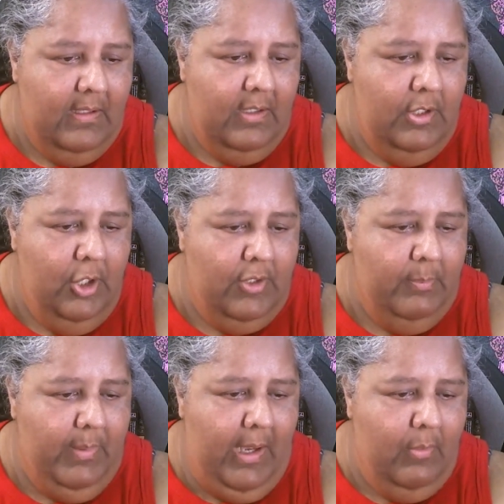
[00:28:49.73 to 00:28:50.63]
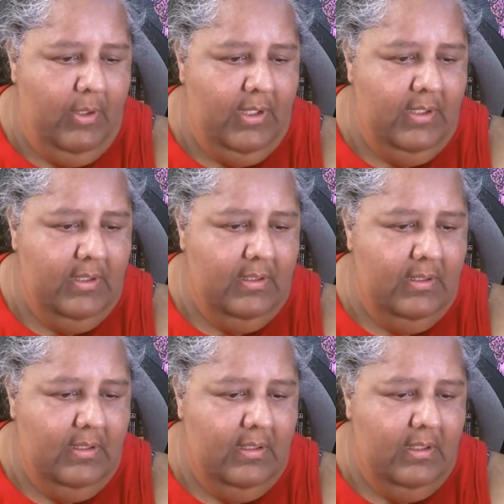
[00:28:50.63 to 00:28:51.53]
know the power
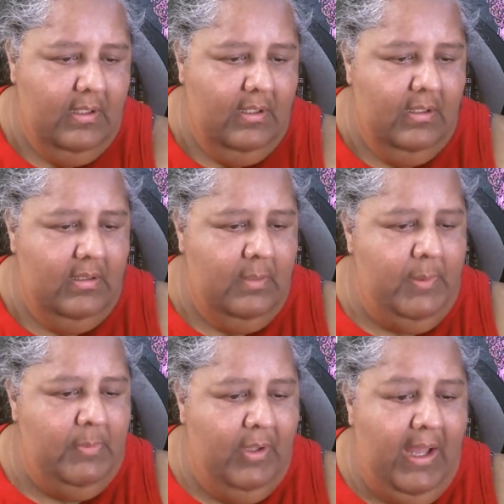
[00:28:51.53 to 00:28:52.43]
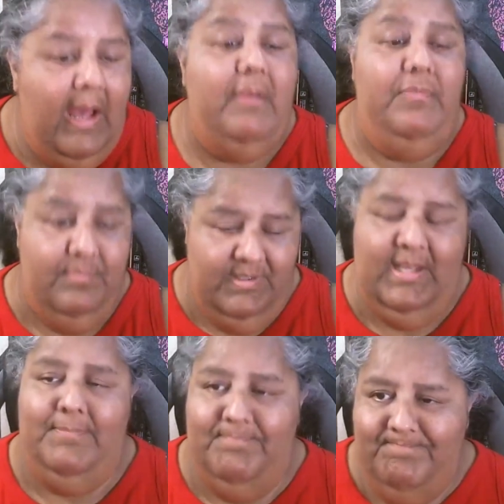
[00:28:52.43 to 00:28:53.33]
the people have.
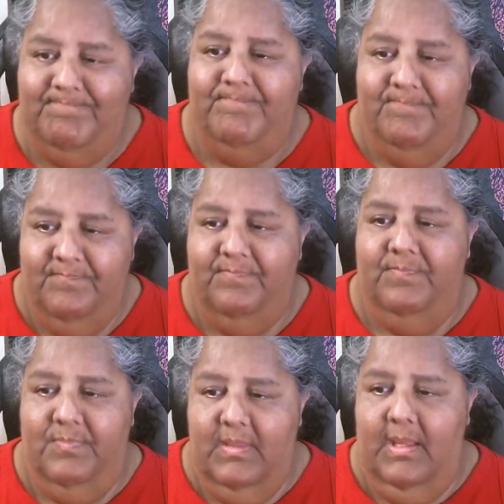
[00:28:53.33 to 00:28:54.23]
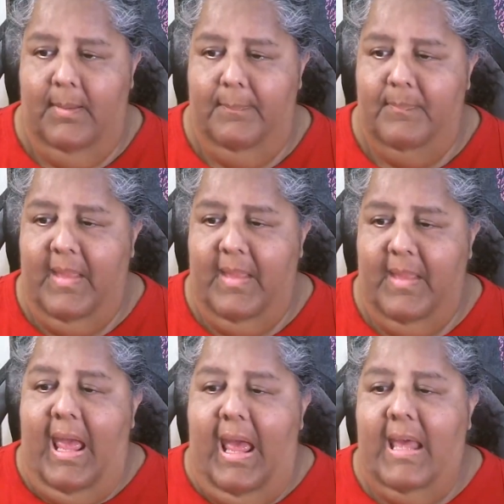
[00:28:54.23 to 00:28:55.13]
Yep. Yep.
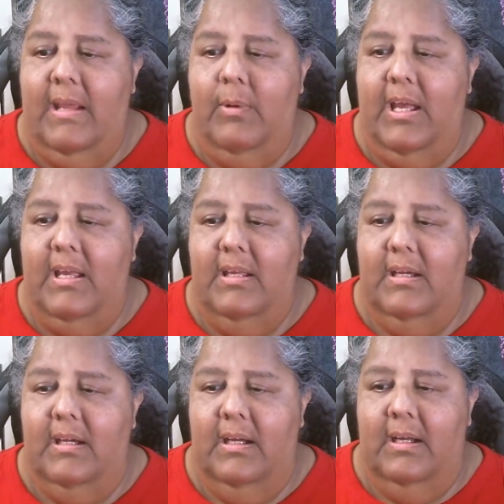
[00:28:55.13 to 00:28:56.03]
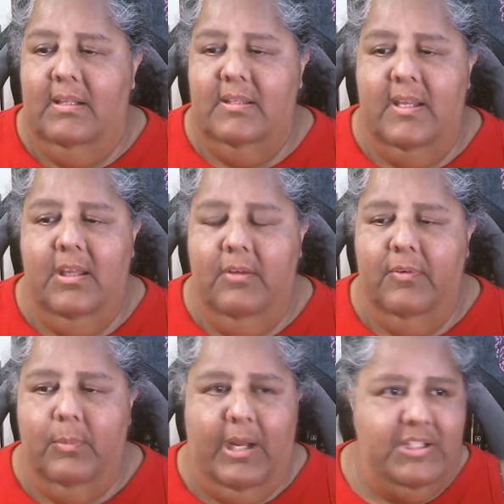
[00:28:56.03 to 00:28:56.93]
Anyway, thank you all
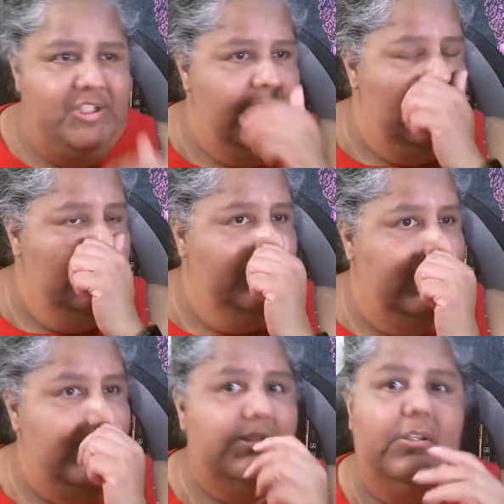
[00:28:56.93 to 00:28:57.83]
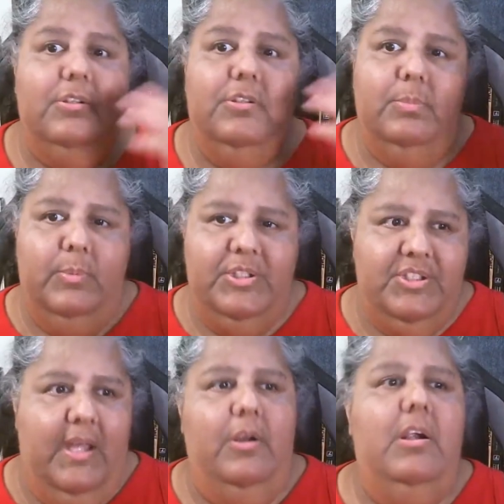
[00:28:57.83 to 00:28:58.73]
for watching. Please go to
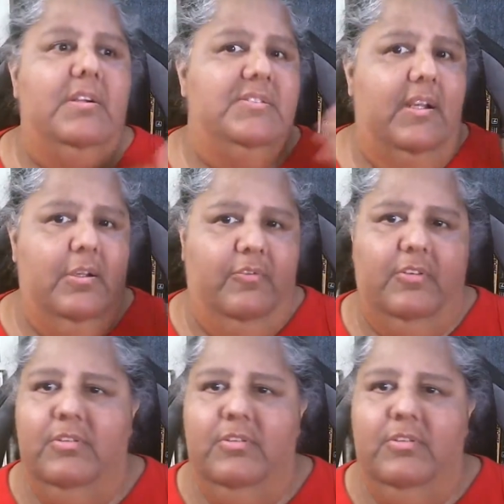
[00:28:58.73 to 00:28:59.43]
bluewitch.org, sign up for the